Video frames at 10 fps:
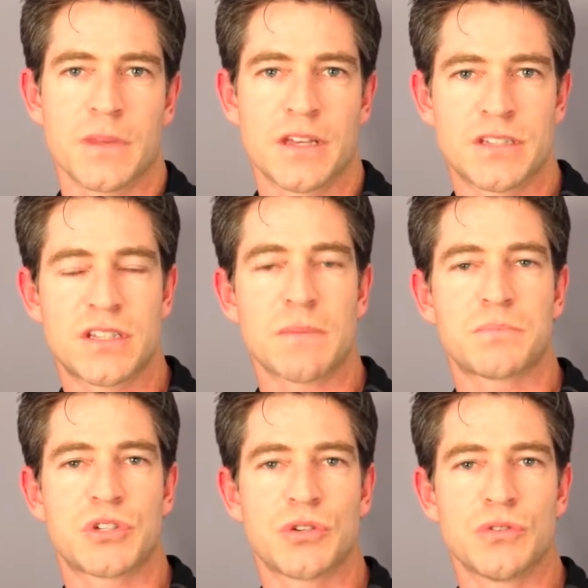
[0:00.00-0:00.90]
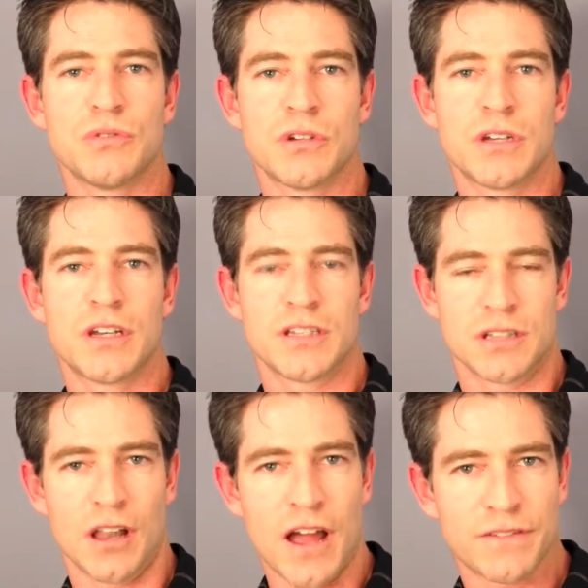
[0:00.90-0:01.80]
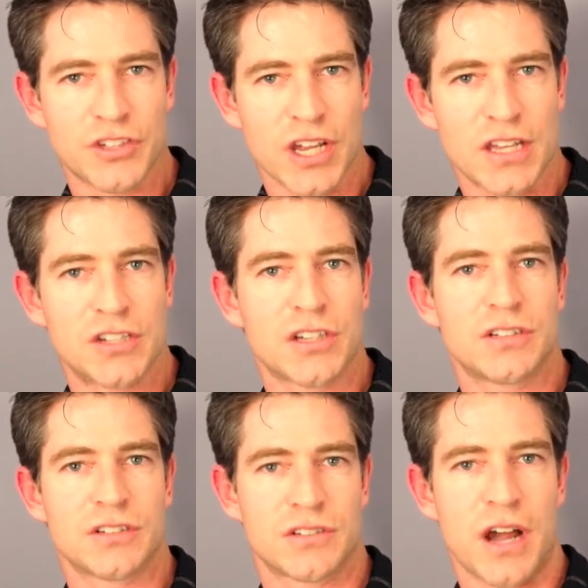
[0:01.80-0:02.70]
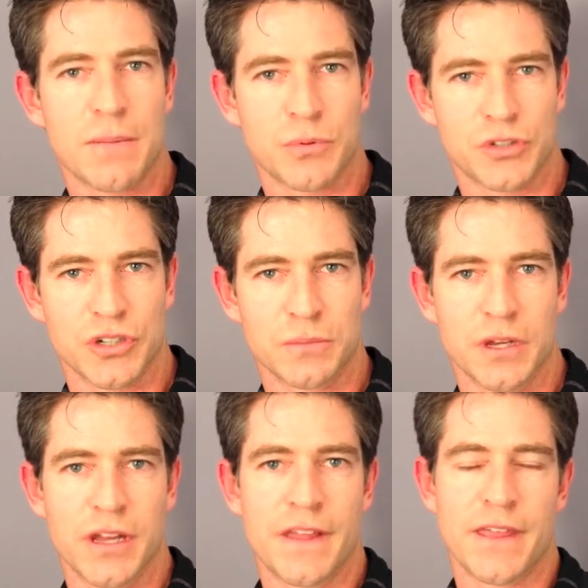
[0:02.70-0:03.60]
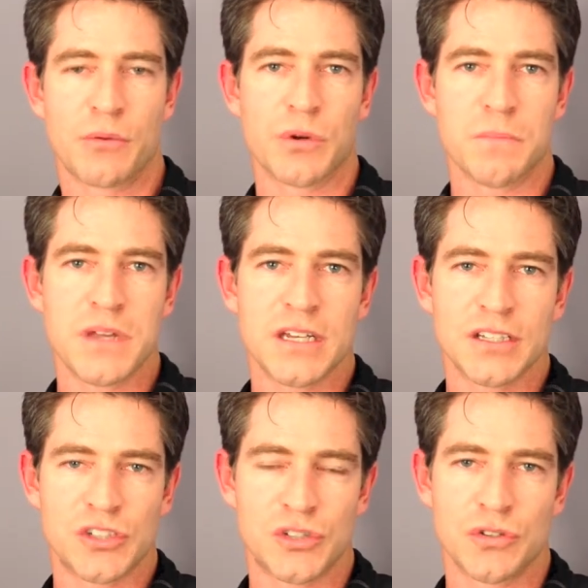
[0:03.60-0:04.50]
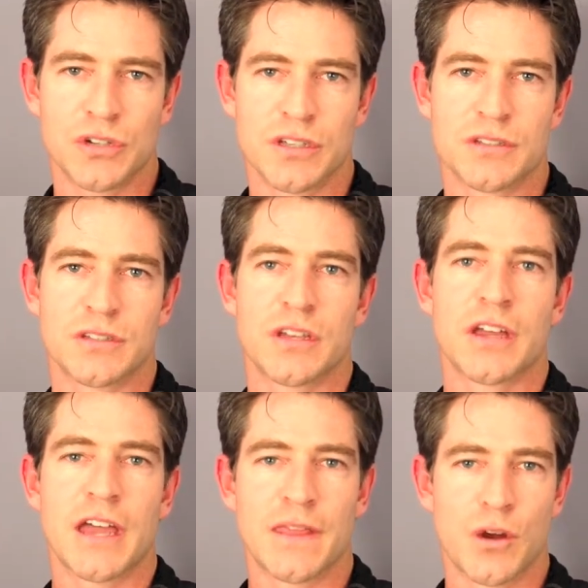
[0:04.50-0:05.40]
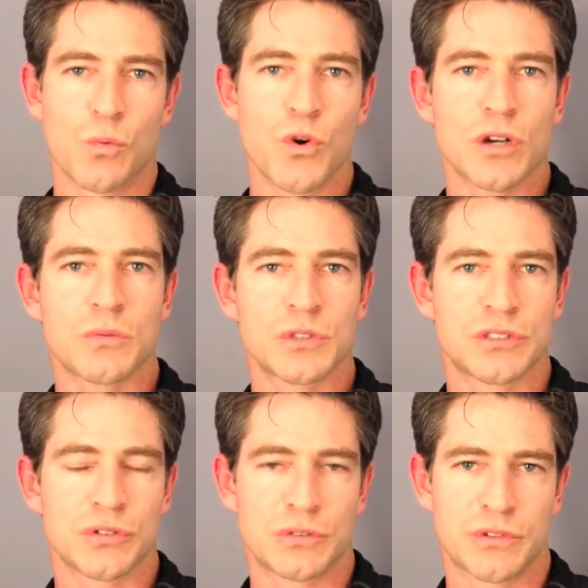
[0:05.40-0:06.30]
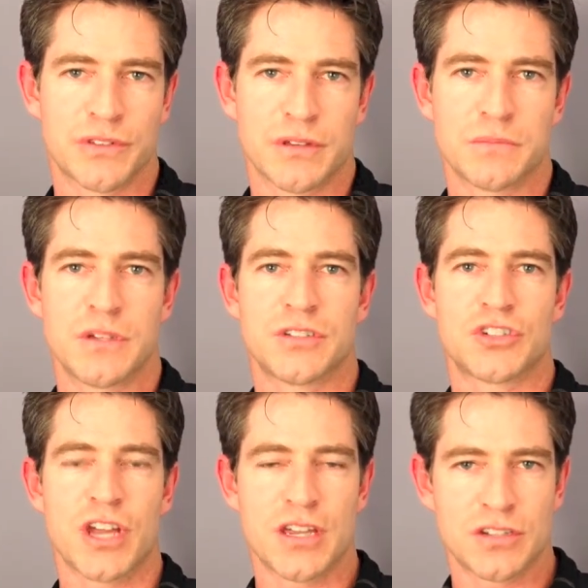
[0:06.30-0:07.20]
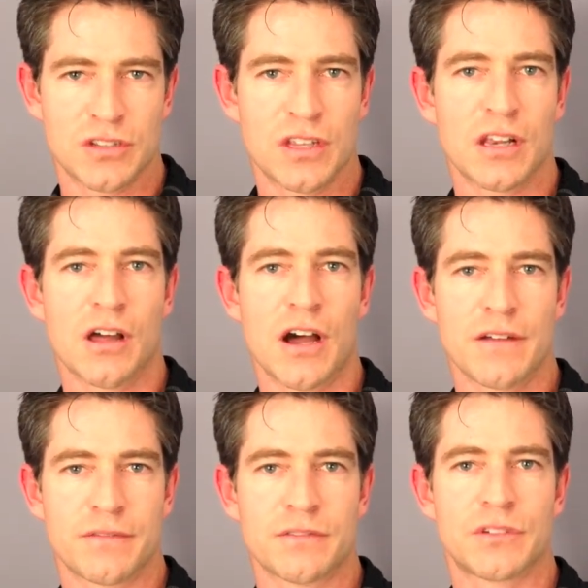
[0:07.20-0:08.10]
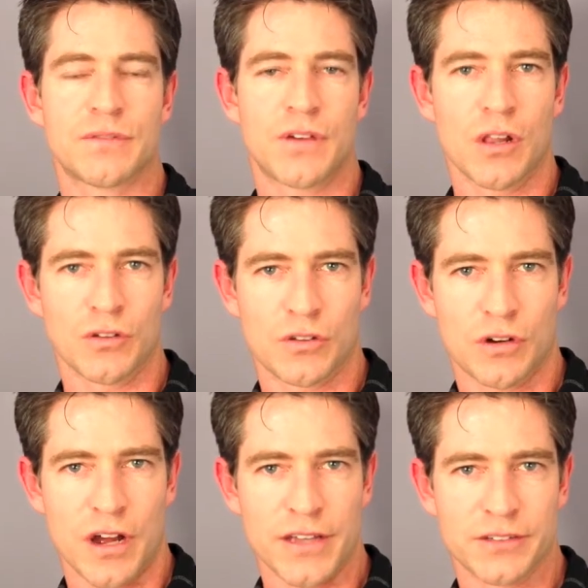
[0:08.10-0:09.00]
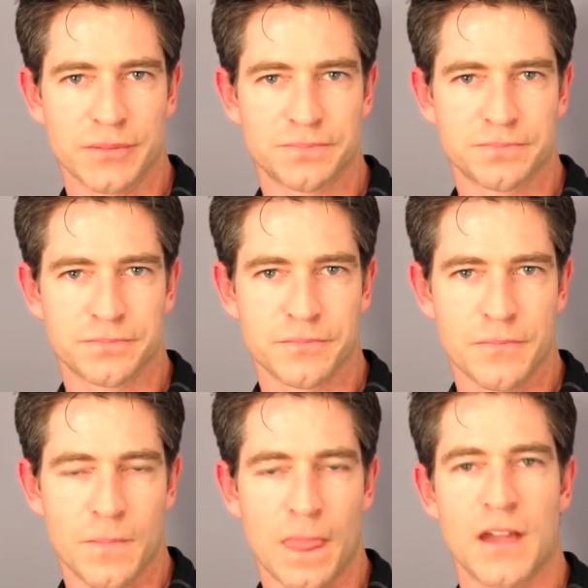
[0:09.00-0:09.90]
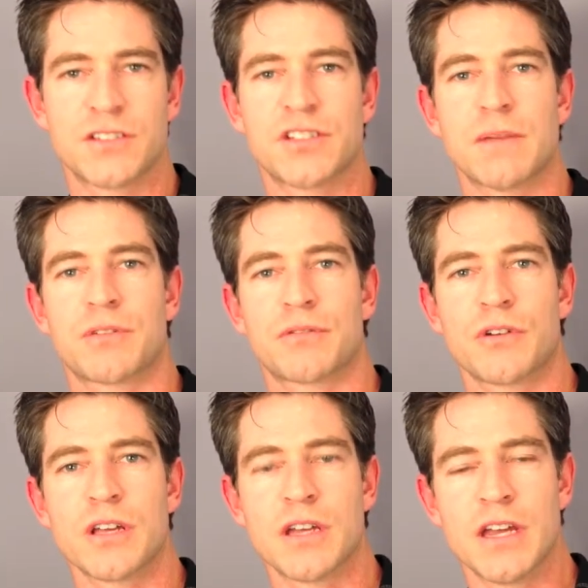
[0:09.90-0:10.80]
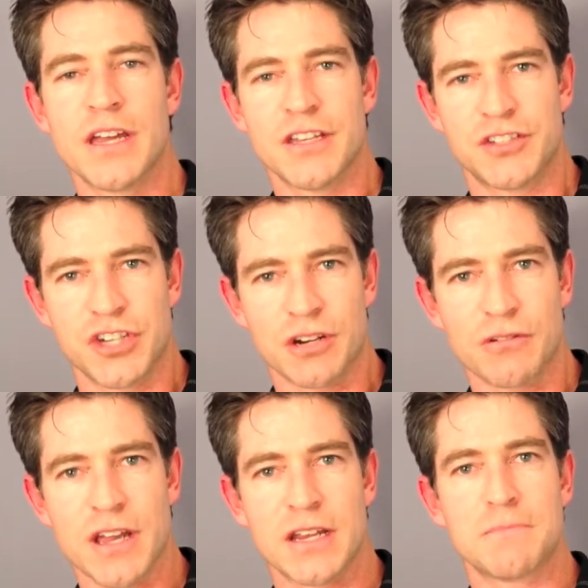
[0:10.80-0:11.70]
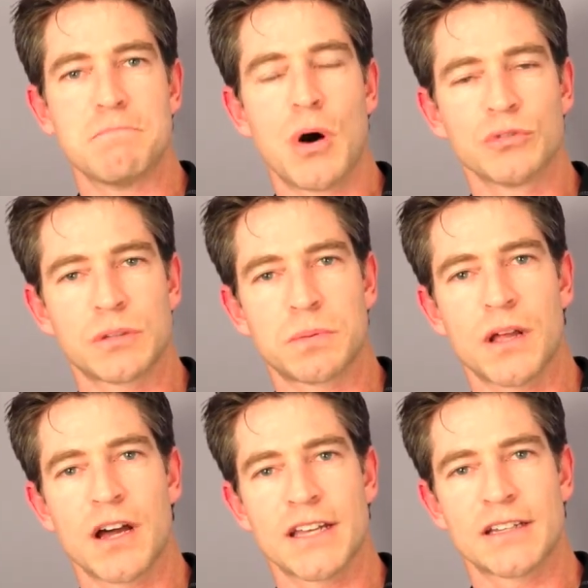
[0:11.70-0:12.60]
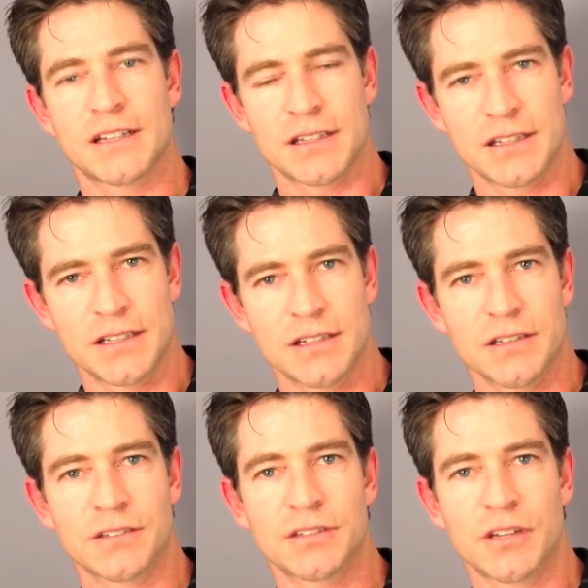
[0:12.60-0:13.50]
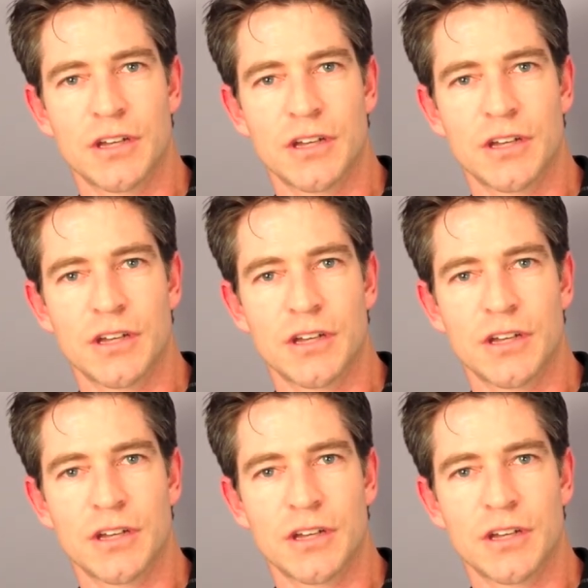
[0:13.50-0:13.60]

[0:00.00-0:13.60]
Step 2 is life-changing discipleship, that we're meeting students and the work we're doing with them is changing their life to follow Christ. Step 3 is generating multiplying leaders.